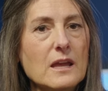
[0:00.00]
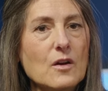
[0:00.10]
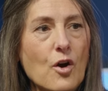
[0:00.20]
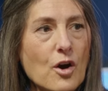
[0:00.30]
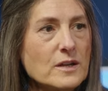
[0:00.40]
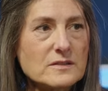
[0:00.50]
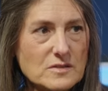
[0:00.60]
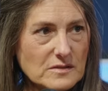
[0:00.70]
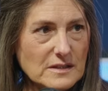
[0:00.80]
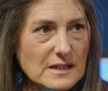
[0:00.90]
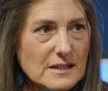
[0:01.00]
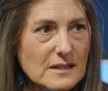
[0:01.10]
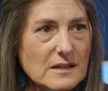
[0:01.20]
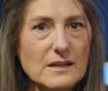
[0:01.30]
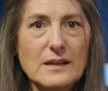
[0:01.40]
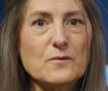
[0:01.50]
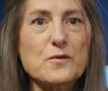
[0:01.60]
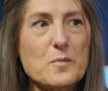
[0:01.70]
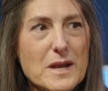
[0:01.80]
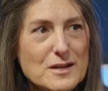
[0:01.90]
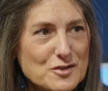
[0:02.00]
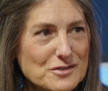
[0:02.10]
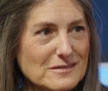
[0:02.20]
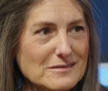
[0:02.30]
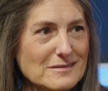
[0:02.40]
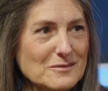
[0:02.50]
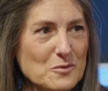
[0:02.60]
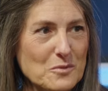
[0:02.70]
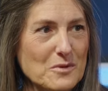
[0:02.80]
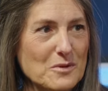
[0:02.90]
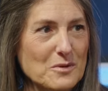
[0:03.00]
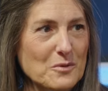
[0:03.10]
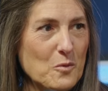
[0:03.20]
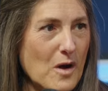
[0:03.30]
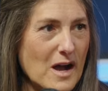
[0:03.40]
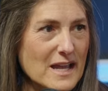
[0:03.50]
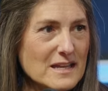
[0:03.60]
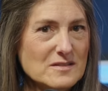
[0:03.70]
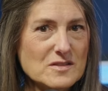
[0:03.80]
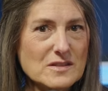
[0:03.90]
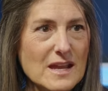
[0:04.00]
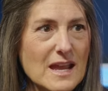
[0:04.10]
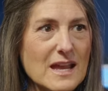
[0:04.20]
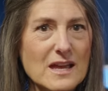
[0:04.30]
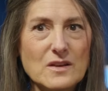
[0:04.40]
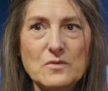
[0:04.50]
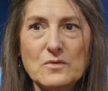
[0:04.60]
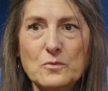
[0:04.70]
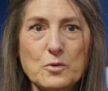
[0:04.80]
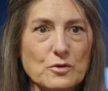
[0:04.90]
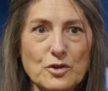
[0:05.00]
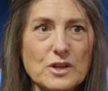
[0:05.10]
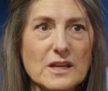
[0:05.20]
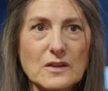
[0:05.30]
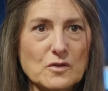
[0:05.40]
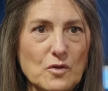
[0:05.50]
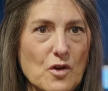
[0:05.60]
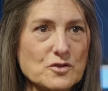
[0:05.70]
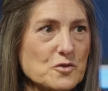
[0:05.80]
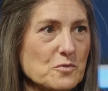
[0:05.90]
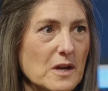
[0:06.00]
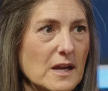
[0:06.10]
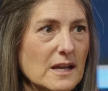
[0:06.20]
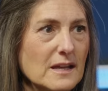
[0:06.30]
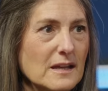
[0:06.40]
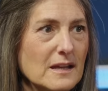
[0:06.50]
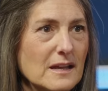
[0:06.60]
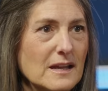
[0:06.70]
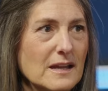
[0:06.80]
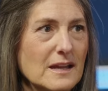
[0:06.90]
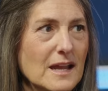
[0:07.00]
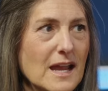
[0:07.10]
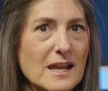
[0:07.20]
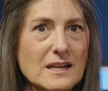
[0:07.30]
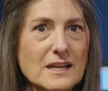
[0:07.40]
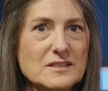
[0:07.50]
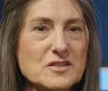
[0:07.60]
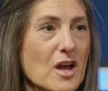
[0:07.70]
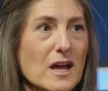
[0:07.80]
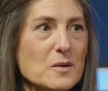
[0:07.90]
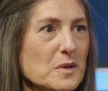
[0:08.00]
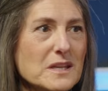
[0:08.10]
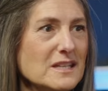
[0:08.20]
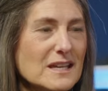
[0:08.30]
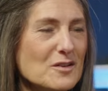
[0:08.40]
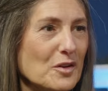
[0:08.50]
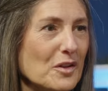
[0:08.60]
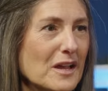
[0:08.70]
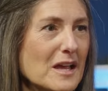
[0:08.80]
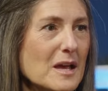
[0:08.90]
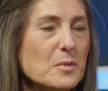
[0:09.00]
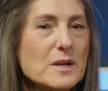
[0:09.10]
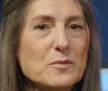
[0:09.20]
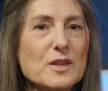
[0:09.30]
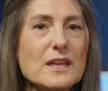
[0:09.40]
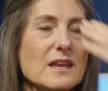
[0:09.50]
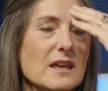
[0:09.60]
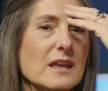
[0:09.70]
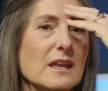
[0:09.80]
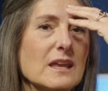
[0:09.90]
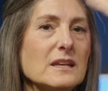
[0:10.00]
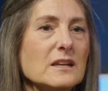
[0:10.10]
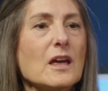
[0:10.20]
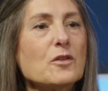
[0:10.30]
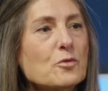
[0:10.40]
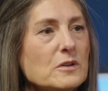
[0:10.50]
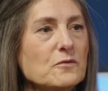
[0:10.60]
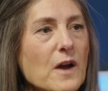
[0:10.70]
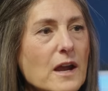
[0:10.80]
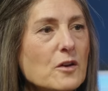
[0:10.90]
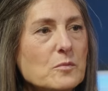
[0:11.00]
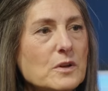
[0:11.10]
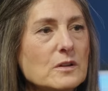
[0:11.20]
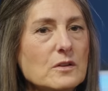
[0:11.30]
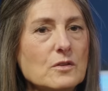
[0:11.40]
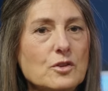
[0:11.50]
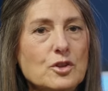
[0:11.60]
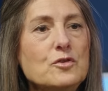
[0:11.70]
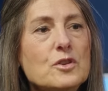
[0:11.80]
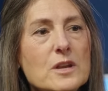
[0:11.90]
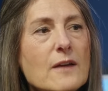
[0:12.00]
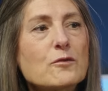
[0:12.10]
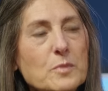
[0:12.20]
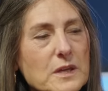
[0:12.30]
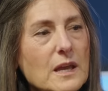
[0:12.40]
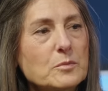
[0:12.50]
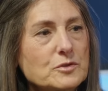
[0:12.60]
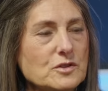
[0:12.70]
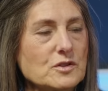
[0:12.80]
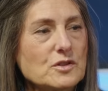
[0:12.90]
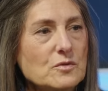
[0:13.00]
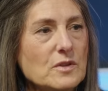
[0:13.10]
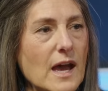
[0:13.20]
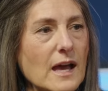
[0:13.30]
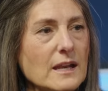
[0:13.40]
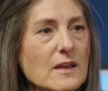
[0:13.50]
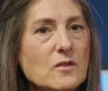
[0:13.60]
honestly, information wise, and we're looking at the lingerie and it's not a big deal. But I'm thinking in another environment, you'd never be able to do that. And then